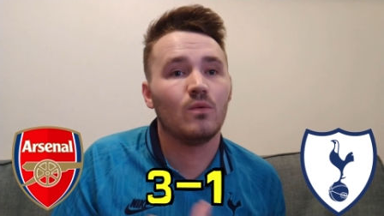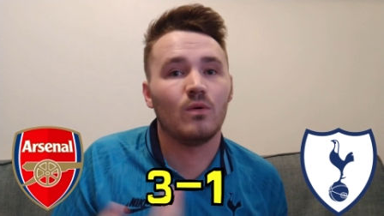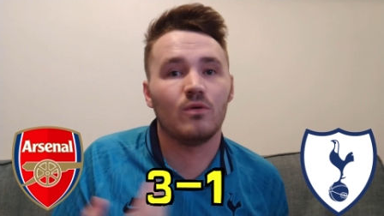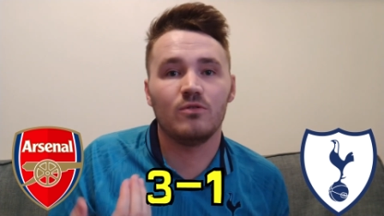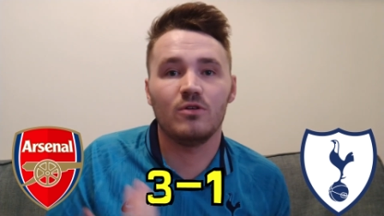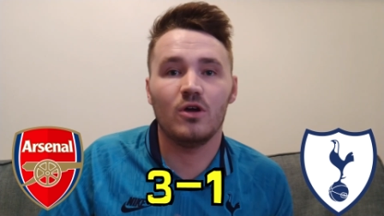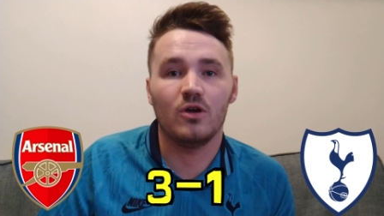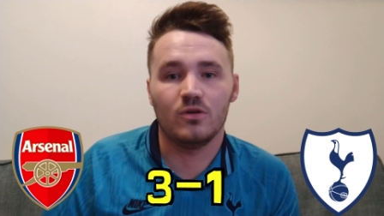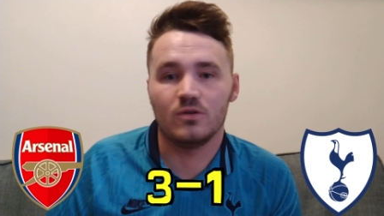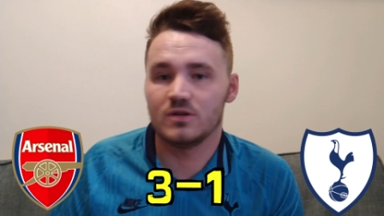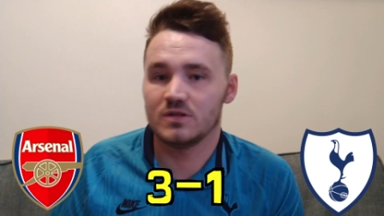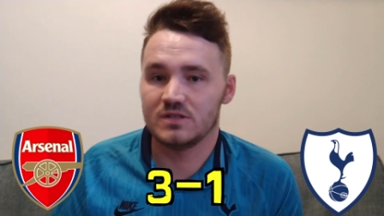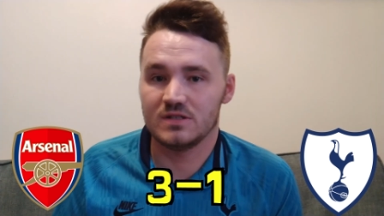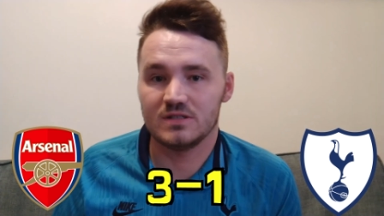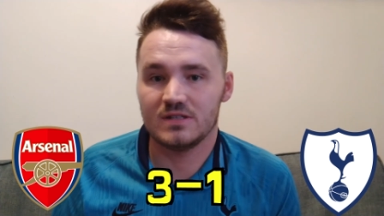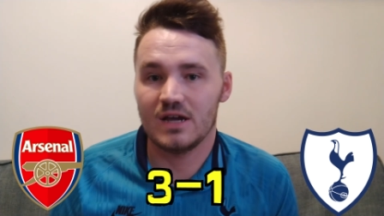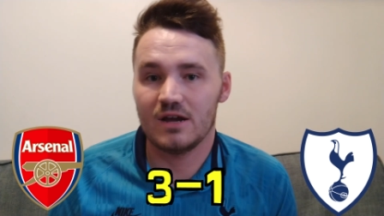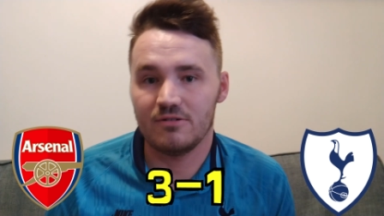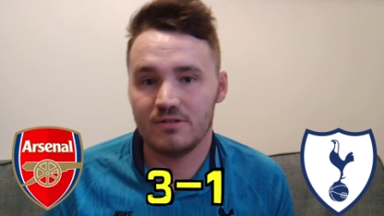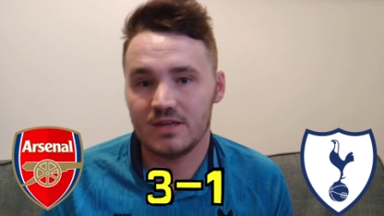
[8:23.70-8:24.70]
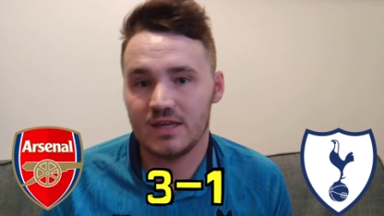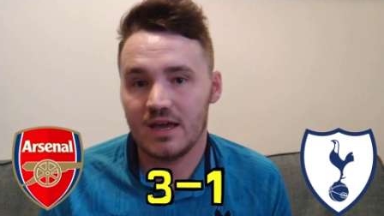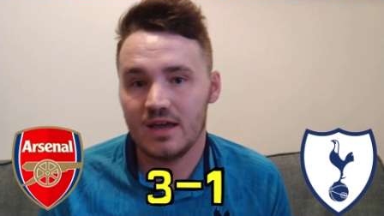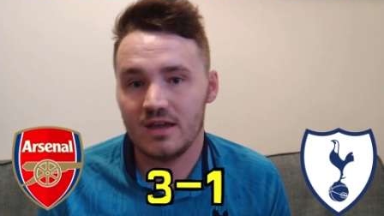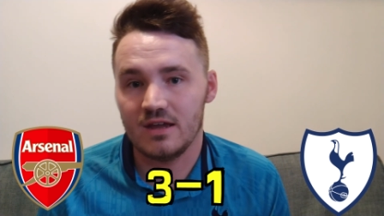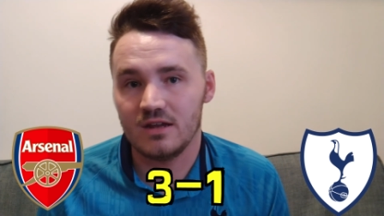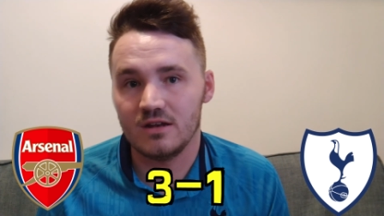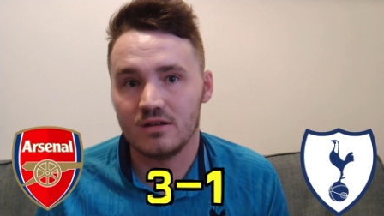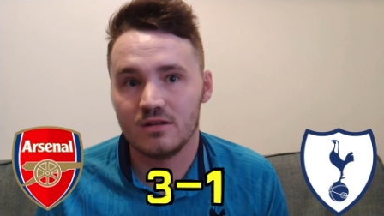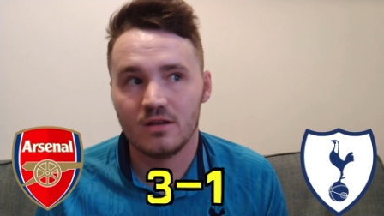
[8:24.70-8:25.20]
Well, no, because it's Harry
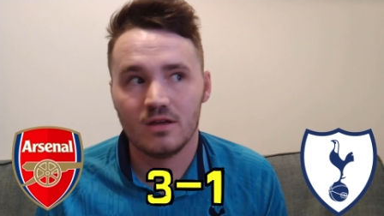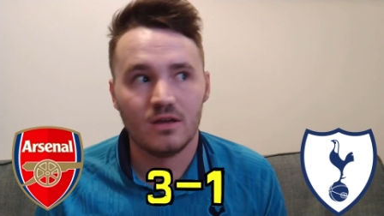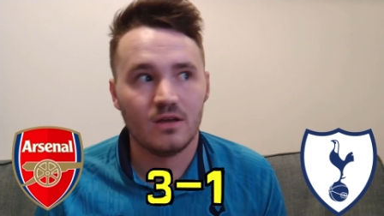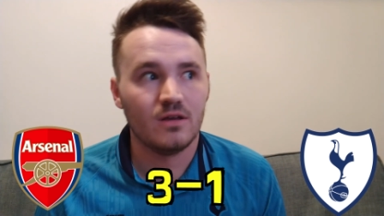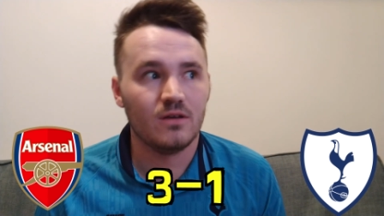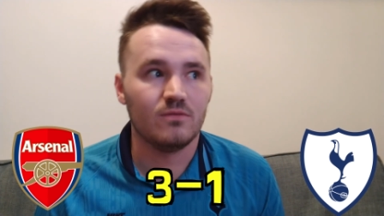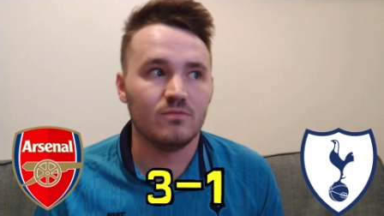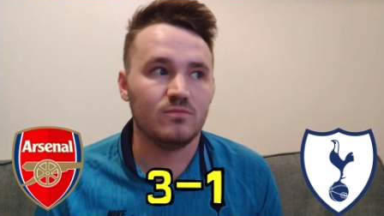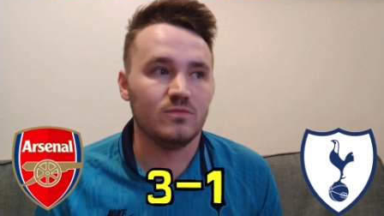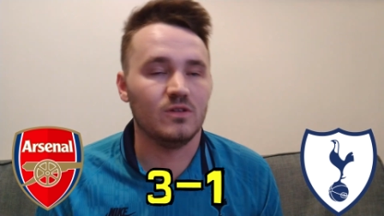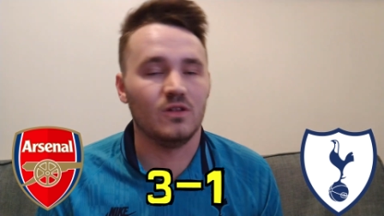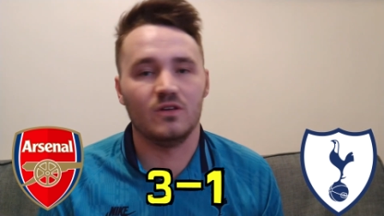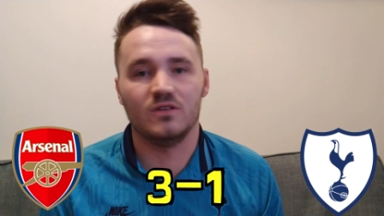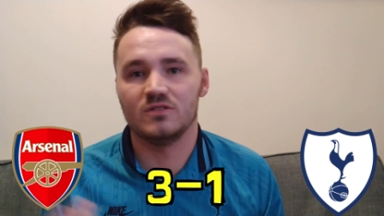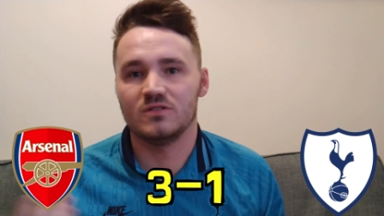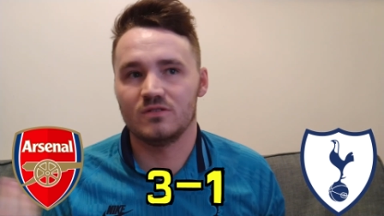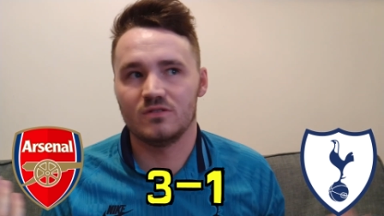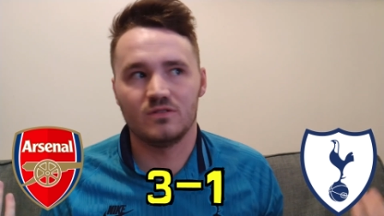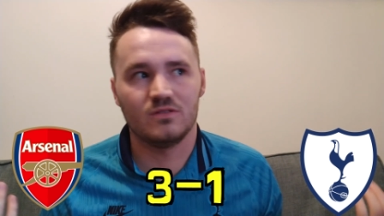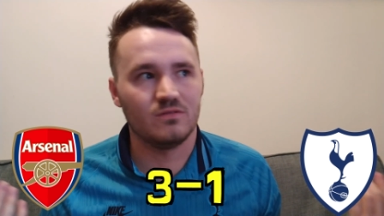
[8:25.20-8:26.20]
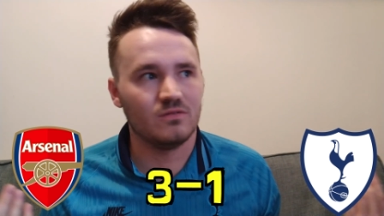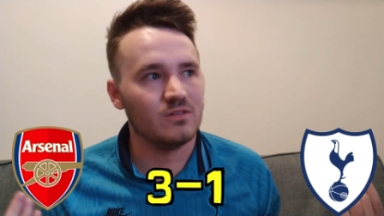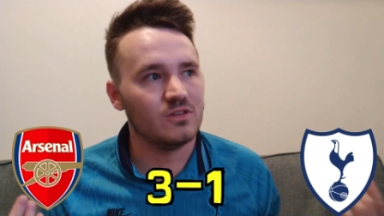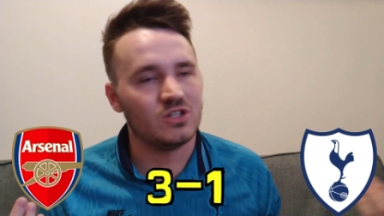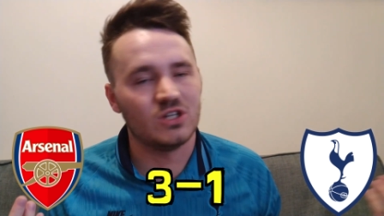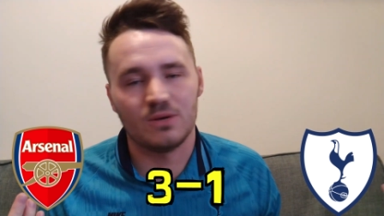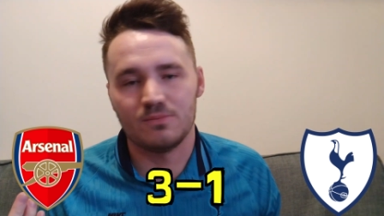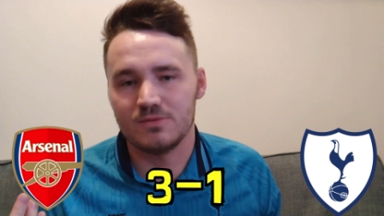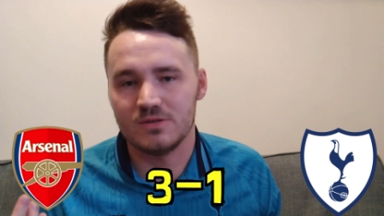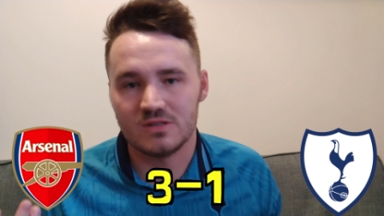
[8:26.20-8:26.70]
Kane. You know, the
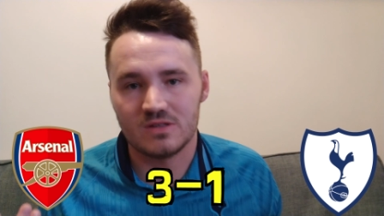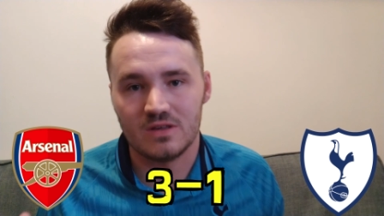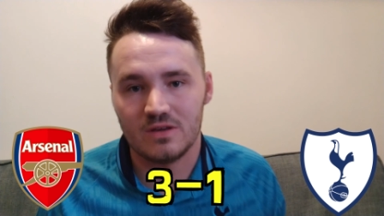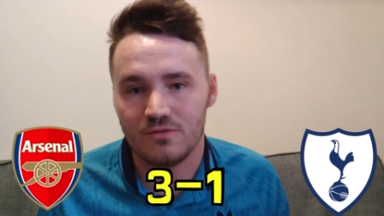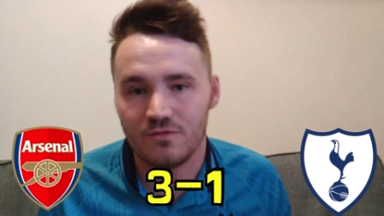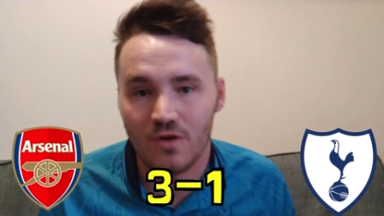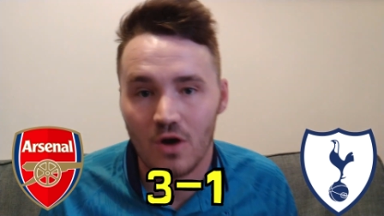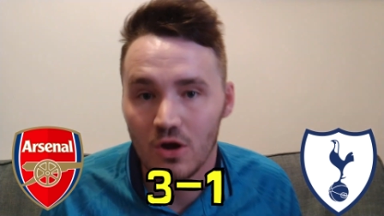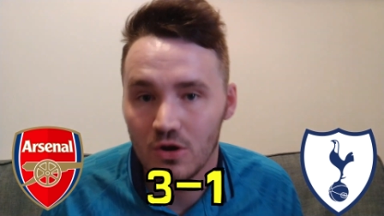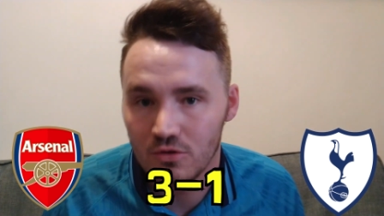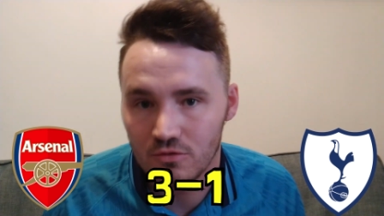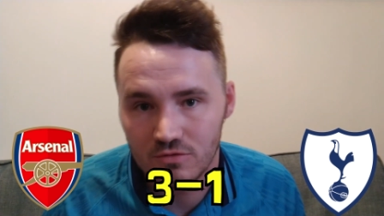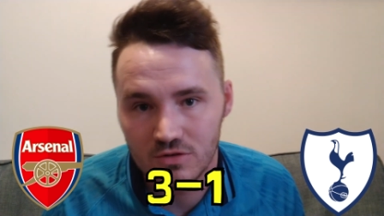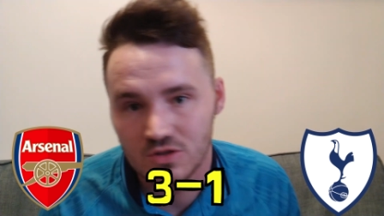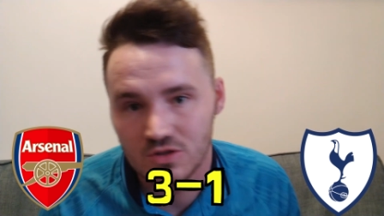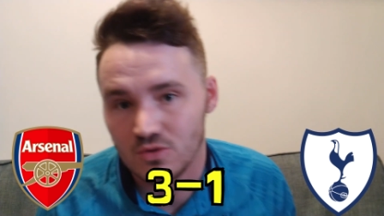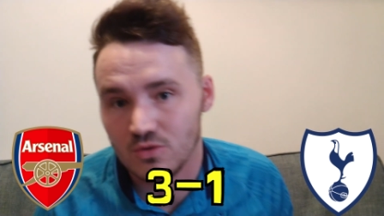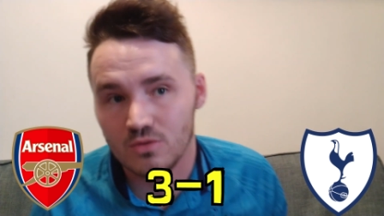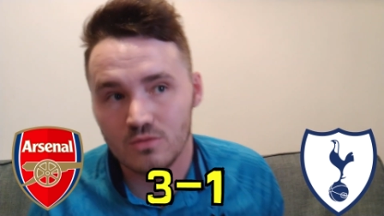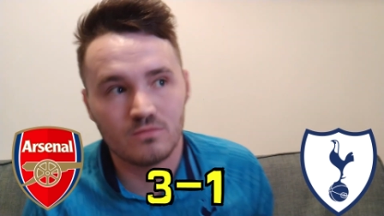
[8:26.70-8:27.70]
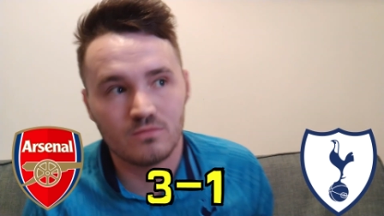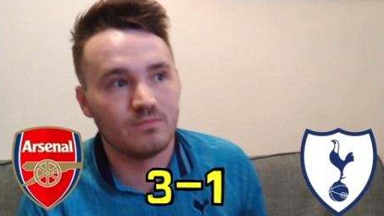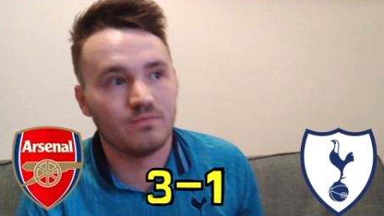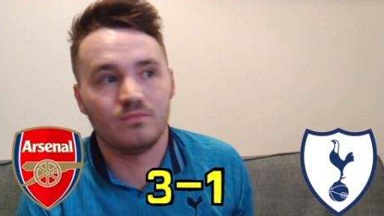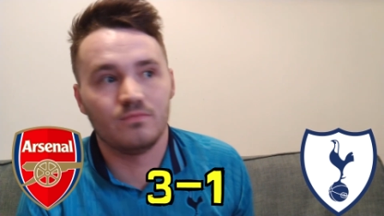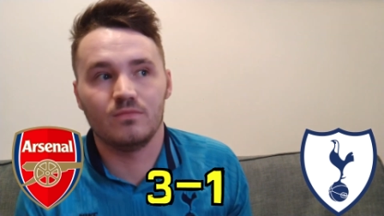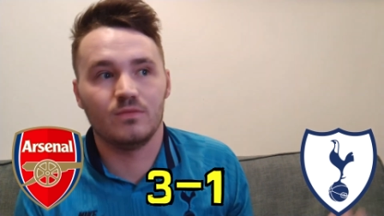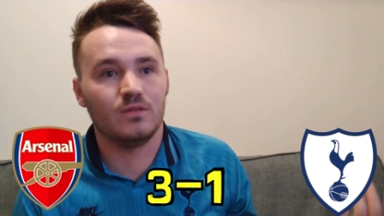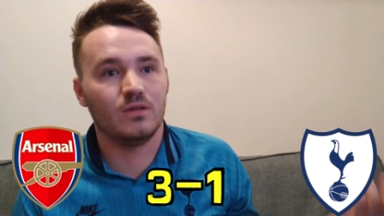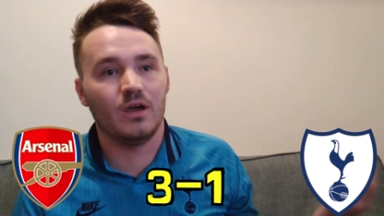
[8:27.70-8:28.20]
Champions League final result,
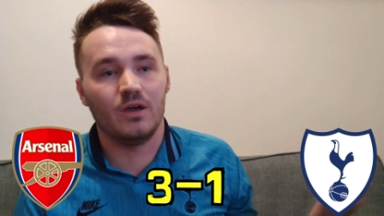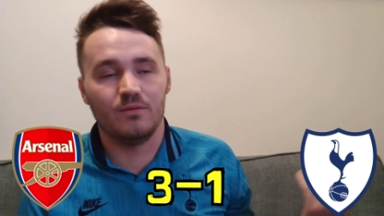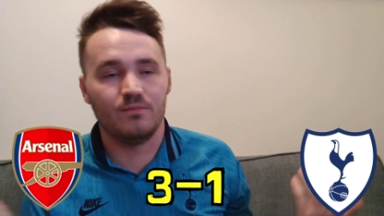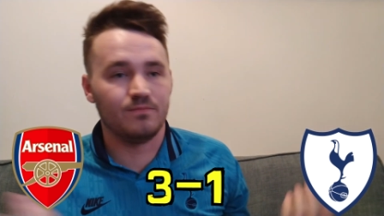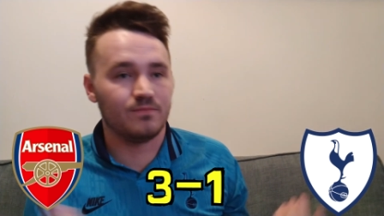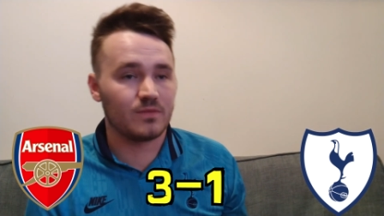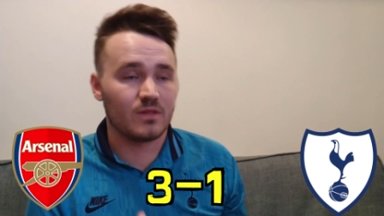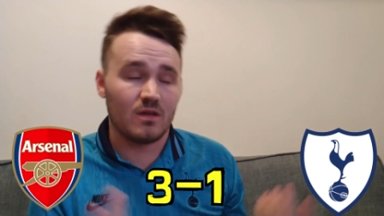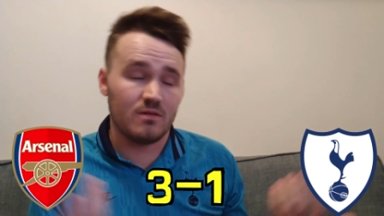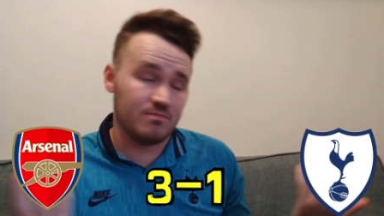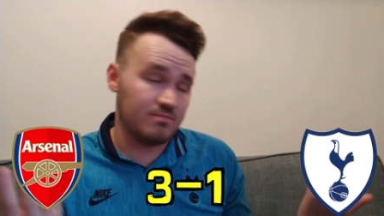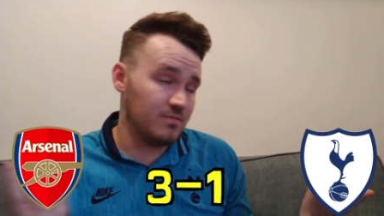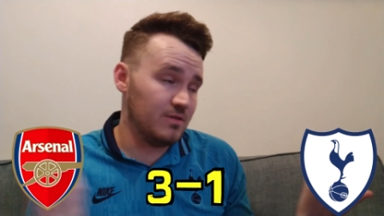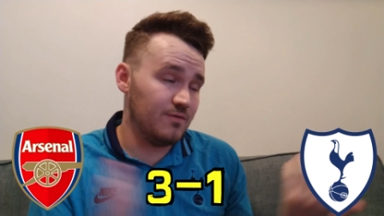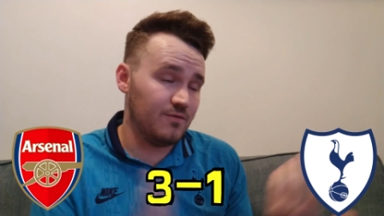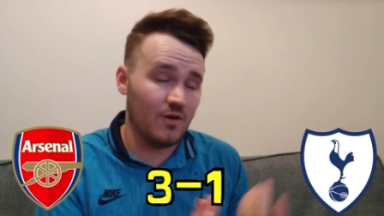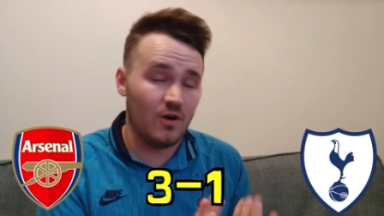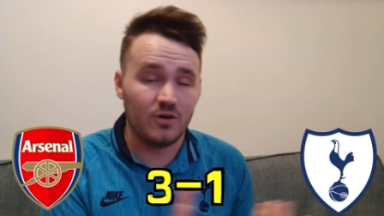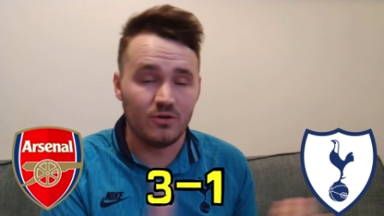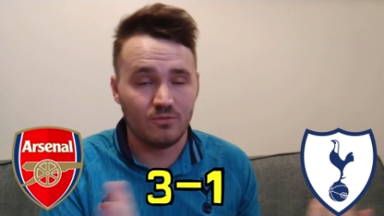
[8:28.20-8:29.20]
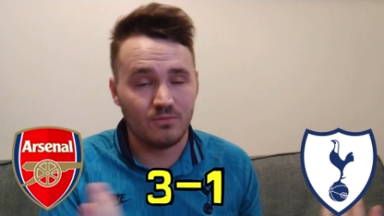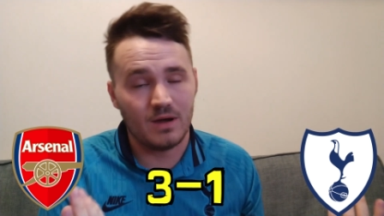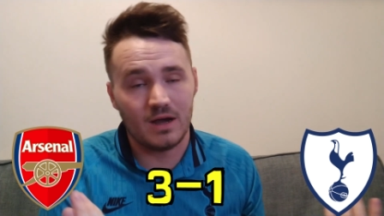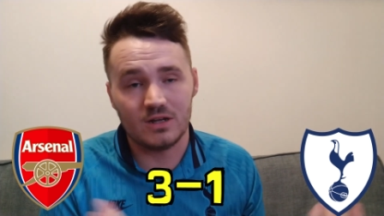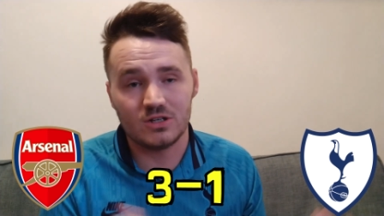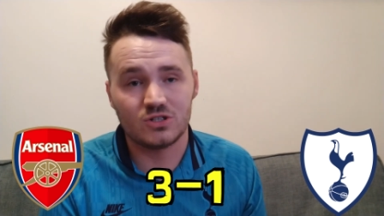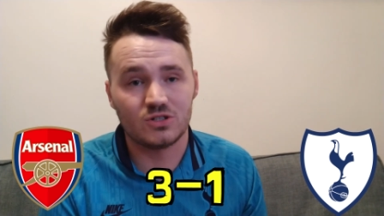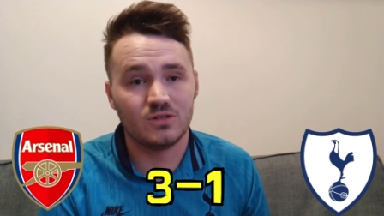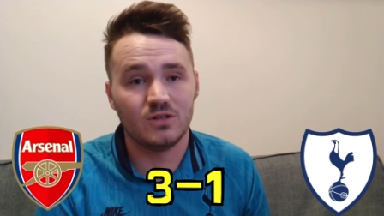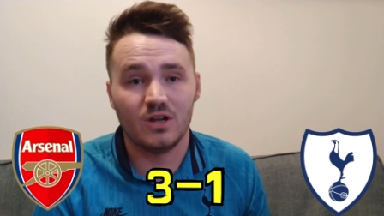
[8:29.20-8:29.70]
um, uh, the final
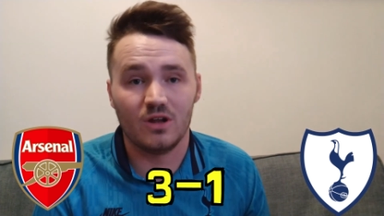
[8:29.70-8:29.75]
match.